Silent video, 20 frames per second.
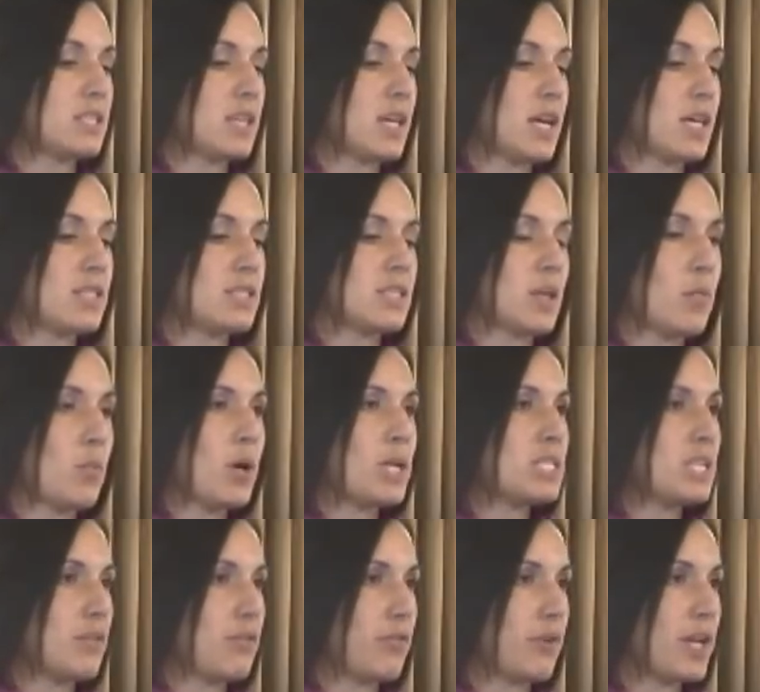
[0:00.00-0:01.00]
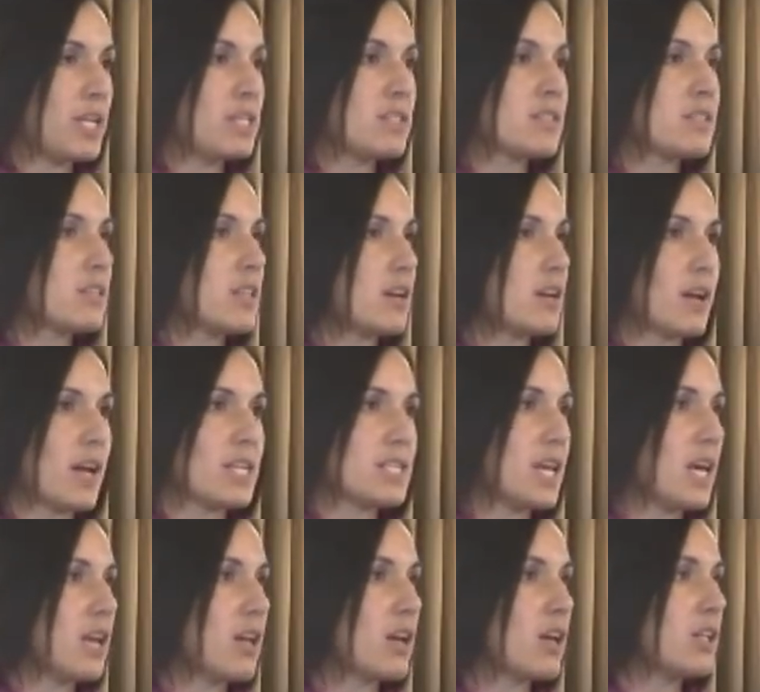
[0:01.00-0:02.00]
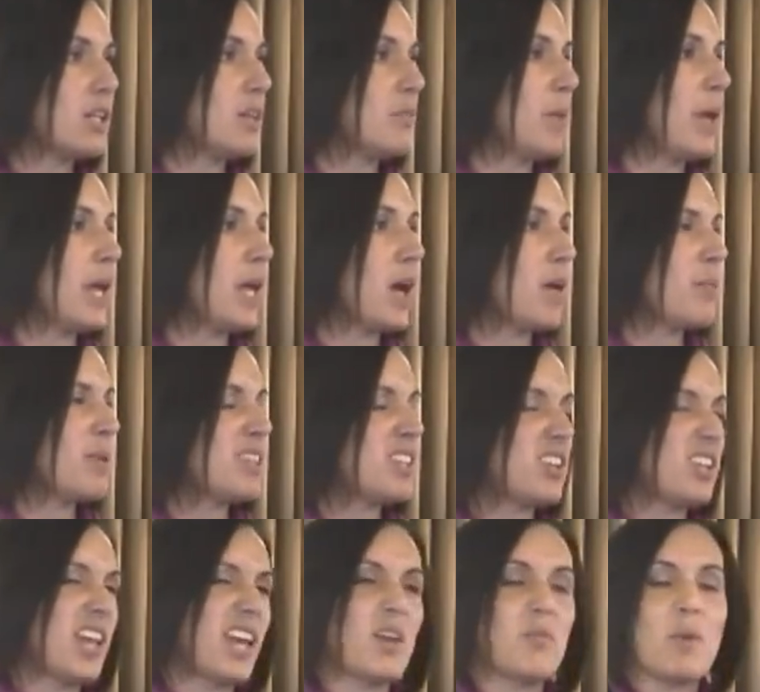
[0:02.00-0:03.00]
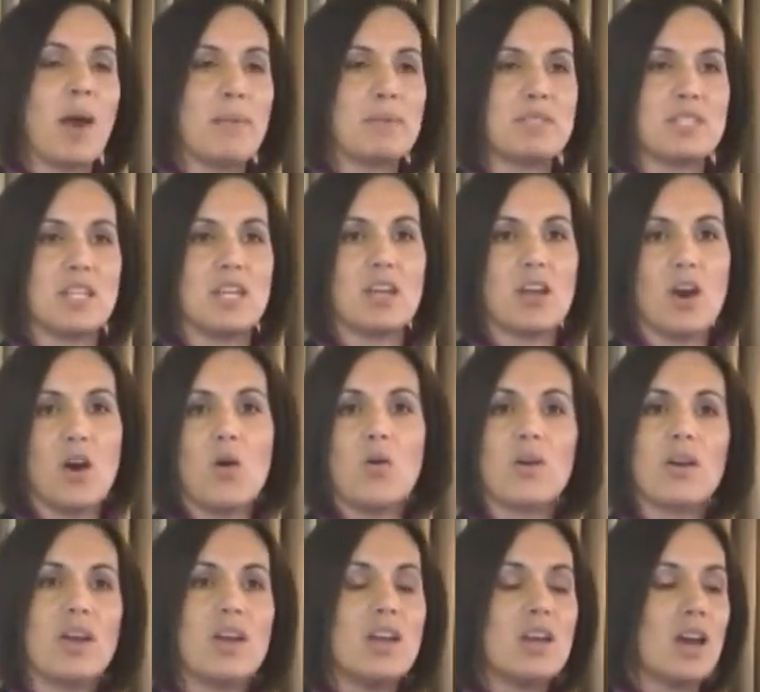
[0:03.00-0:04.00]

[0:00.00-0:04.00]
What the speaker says: somewhat different. They're identical in makeup, but they're like Pepsi and Coke.